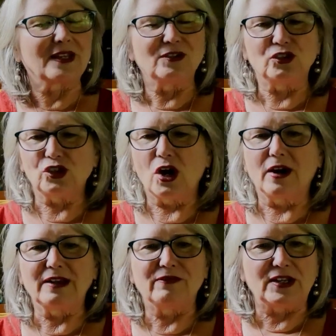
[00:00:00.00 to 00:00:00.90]

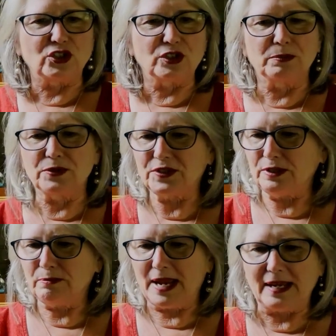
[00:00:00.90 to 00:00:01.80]
charring vegetables
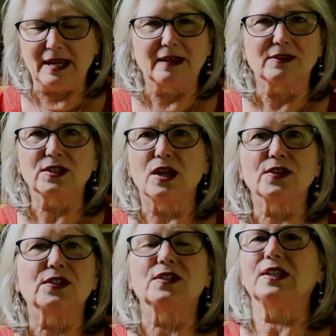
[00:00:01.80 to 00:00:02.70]
and making
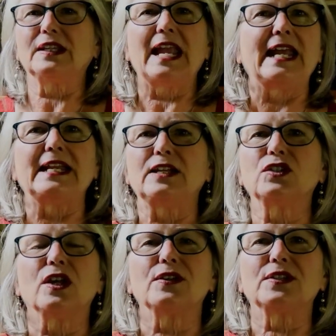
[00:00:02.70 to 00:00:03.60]
salsas and canning
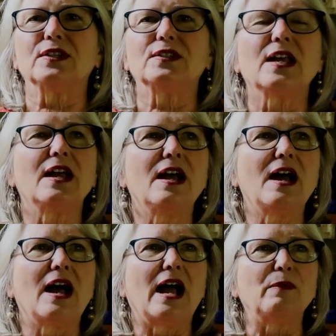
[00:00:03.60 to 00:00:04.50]
salsas,
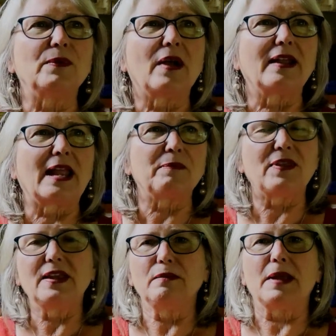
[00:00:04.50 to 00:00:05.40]
I kept
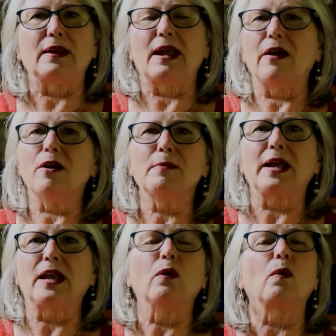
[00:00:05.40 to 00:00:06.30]
thinking about now, how am I
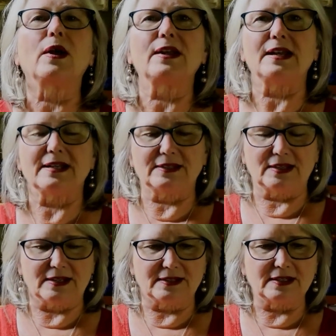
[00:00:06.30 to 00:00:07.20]
going to organize
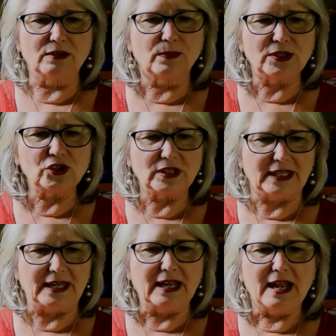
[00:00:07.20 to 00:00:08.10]
this? And
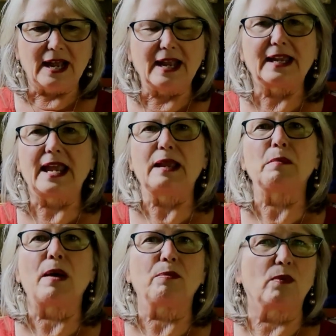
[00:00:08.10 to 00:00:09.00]
originally I came
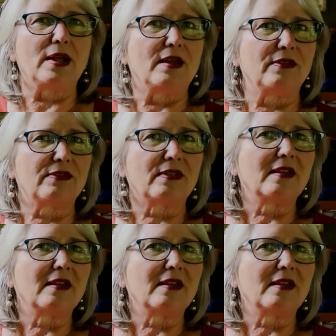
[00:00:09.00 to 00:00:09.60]
up with